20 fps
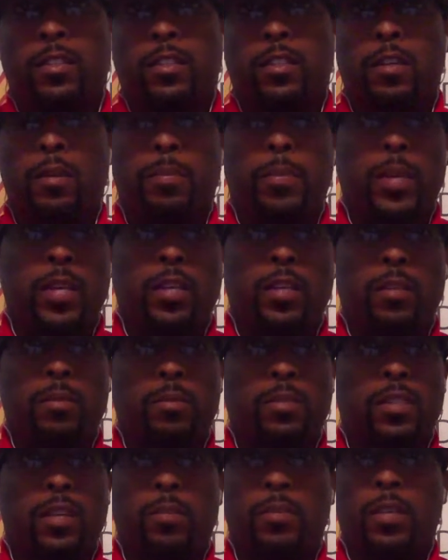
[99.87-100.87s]
Khabib,
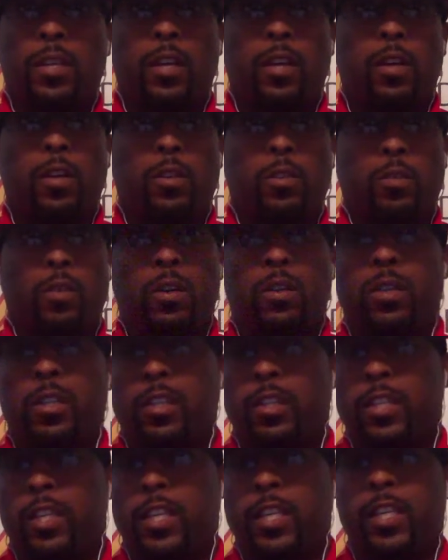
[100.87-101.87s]
something goes wrong.
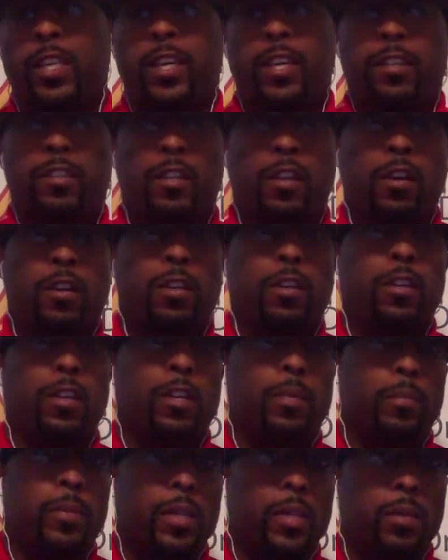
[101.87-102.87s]
Either he gets hurt or
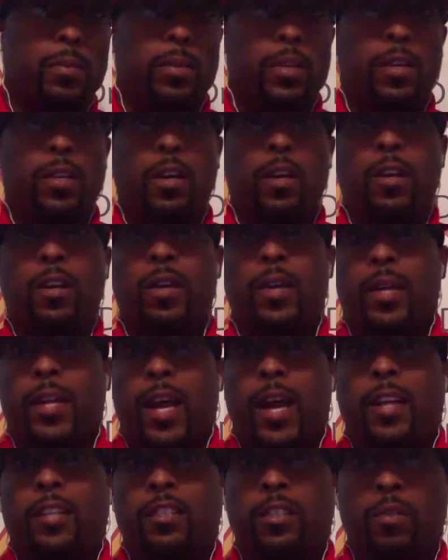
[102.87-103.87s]
Khabib get hurt, and
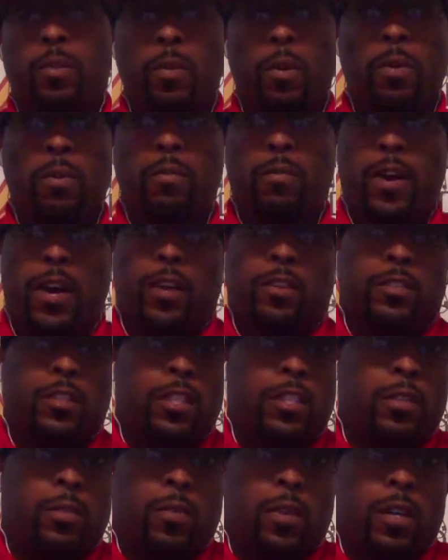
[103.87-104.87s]
now it's the coronavirus.
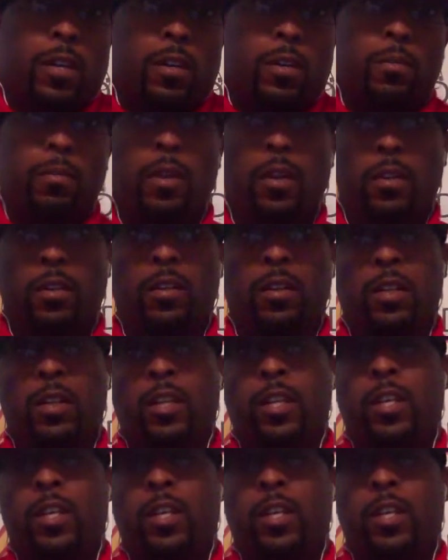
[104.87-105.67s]
Neither one of them hurt.